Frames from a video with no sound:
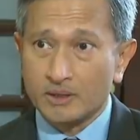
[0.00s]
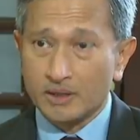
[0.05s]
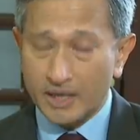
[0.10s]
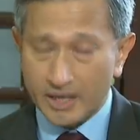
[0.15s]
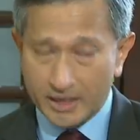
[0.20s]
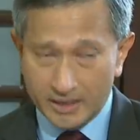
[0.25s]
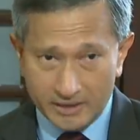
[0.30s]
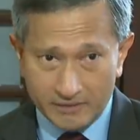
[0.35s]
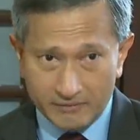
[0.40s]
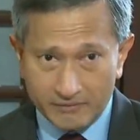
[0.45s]

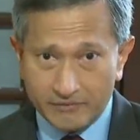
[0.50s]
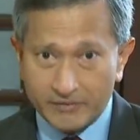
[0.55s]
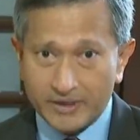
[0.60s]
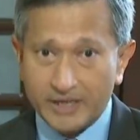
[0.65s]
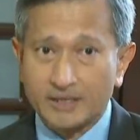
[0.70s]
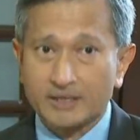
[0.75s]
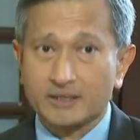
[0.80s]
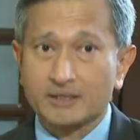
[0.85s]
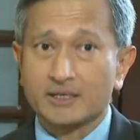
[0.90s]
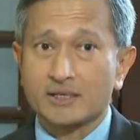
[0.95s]
And in
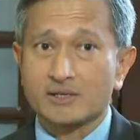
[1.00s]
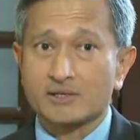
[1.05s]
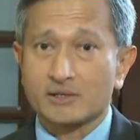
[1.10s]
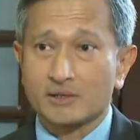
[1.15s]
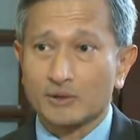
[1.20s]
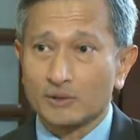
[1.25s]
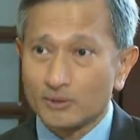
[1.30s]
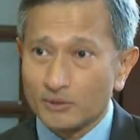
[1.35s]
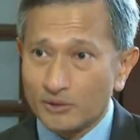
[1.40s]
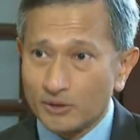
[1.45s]
fact, there's
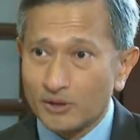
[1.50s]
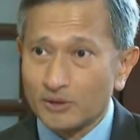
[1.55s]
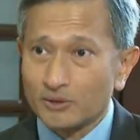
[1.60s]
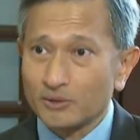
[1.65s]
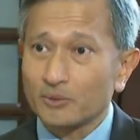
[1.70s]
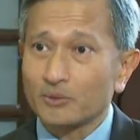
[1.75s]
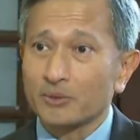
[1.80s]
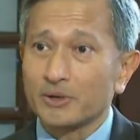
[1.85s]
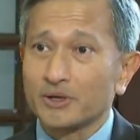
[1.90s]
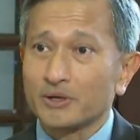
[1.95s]
a
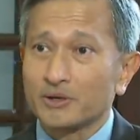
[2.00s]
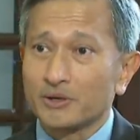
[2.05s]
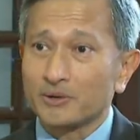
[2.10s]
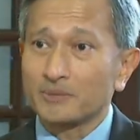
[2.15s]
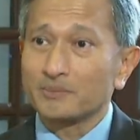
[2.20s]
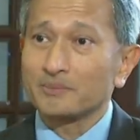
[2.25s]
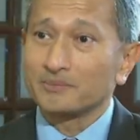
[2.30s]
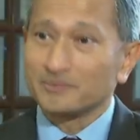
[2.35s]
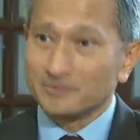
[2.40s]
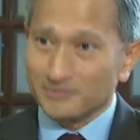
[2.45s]
lot going
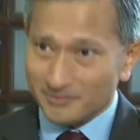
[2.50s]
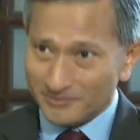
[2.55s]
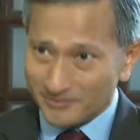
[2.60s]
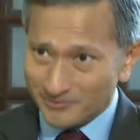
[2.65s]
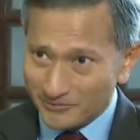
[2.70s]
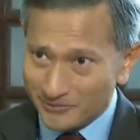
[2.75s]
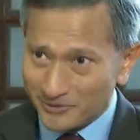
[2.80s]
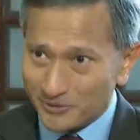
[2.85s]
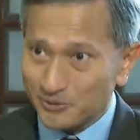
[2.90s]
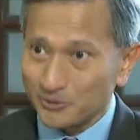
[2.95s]
on
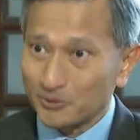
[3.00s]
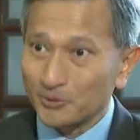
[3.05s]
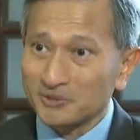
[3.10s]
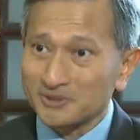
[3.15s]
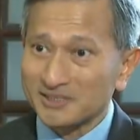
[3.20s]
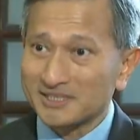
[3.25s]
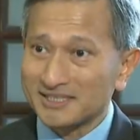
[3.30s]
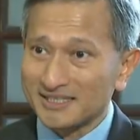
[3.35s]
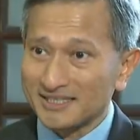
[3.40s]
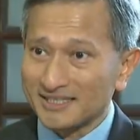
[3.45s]
which you
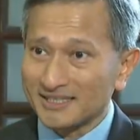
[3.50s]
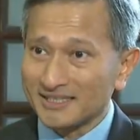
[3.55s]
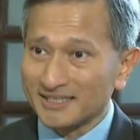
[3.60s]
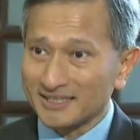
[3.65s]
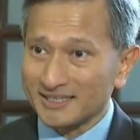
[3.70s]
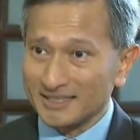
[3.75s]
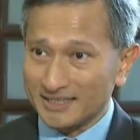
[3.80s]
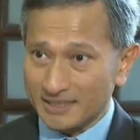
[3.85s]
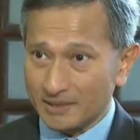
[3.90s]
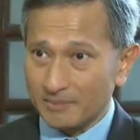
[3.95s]
don't
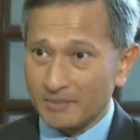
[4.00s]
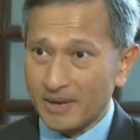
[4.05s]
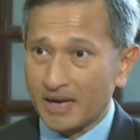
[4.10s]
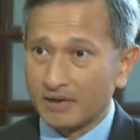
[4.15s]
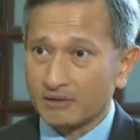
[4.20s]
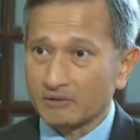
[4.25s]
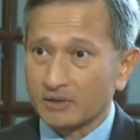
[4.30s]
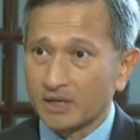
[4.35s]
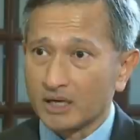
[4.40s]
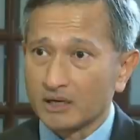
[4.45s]
see in the
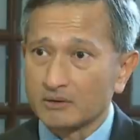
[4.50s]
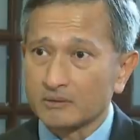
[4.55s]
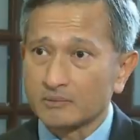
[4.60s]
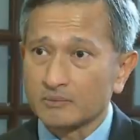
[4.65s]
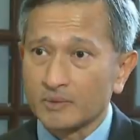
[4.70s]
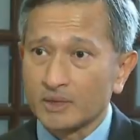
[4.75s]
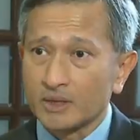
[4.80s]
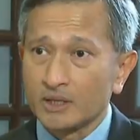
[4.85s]
background,